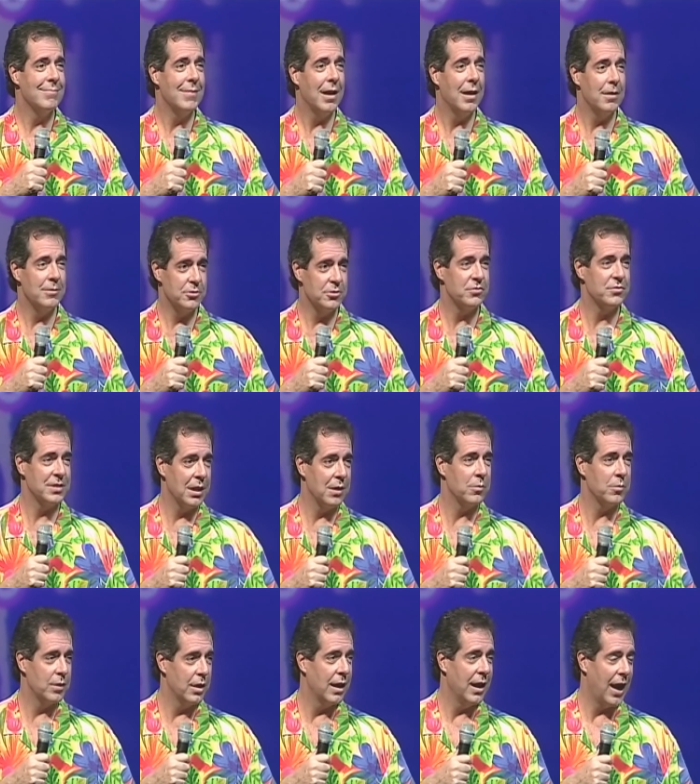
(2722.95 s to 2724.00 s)
Uh, just the
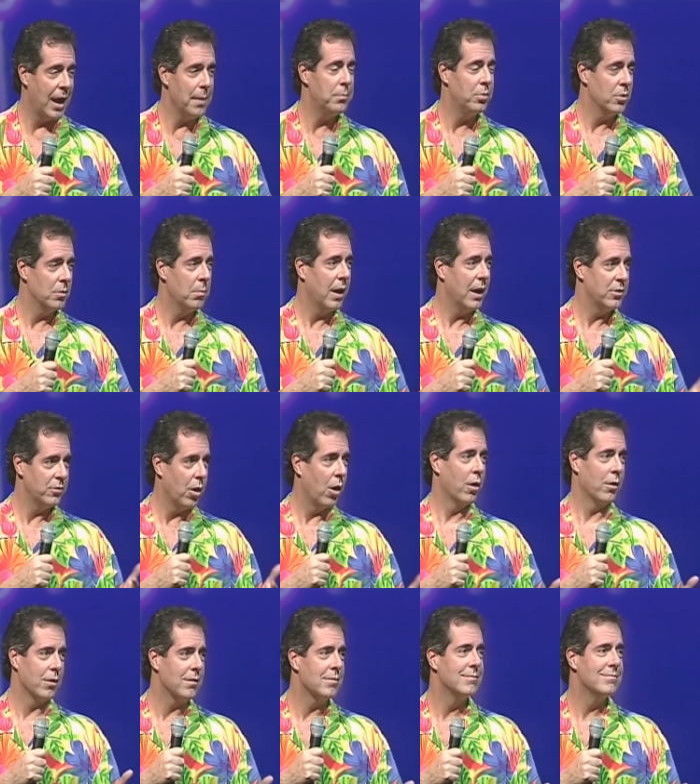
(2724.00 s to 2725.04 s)
other day, I put my
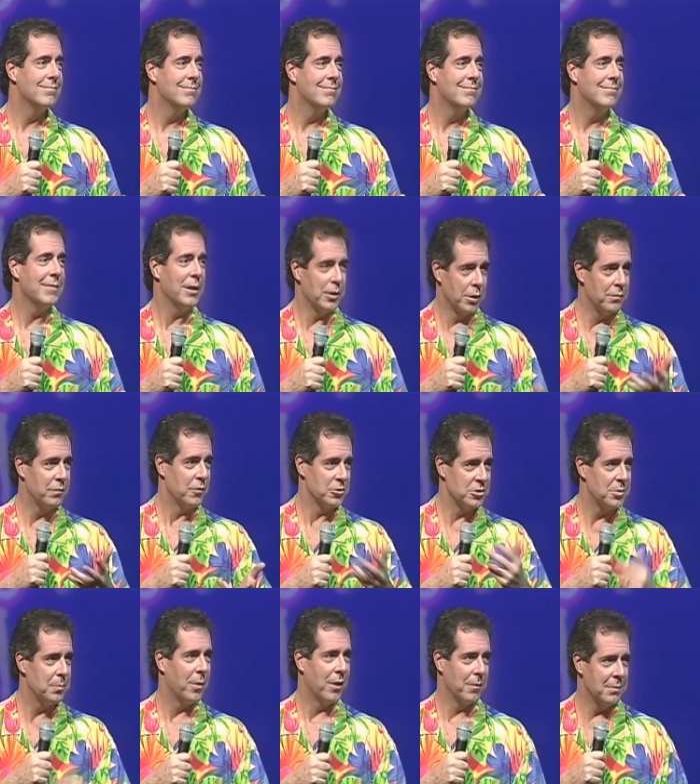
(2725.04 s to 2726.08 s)
daughter in her first
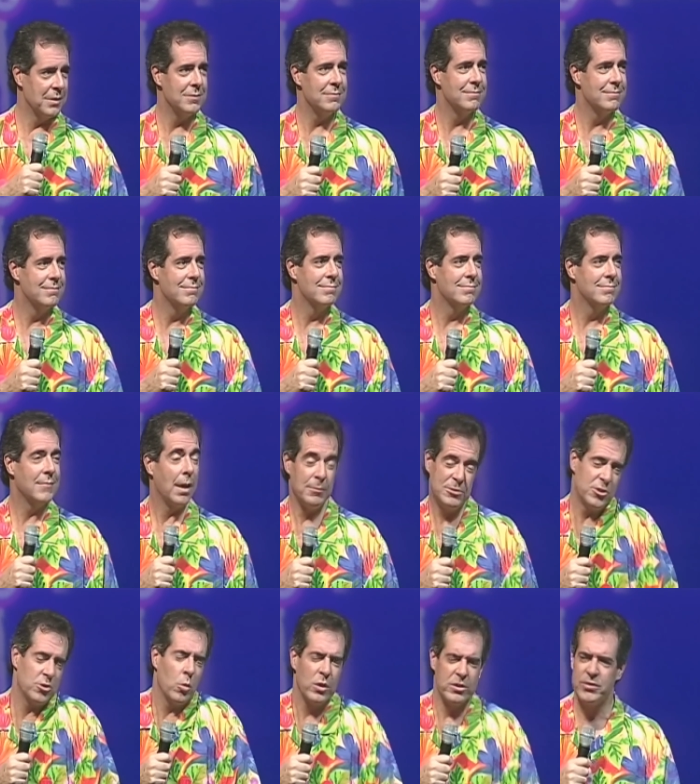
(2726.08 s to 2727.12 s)
apartment. I mean,
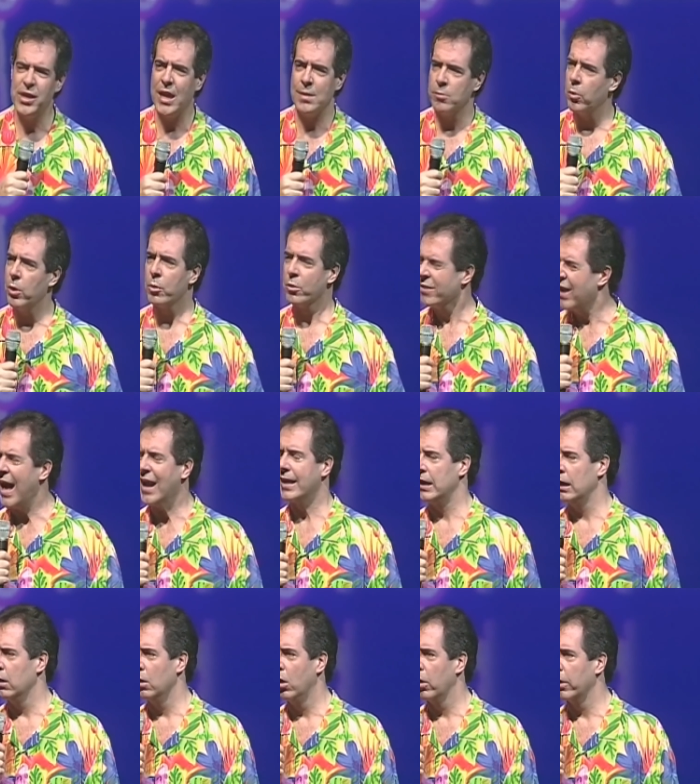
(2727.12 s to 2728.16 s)
she's only 10, but we were not
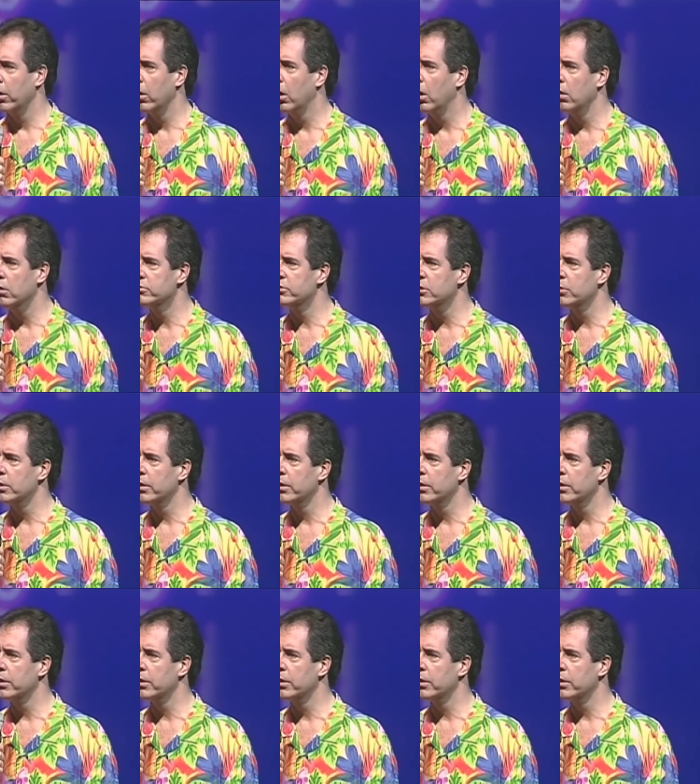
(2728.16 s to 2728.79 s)
getting along at all. She, we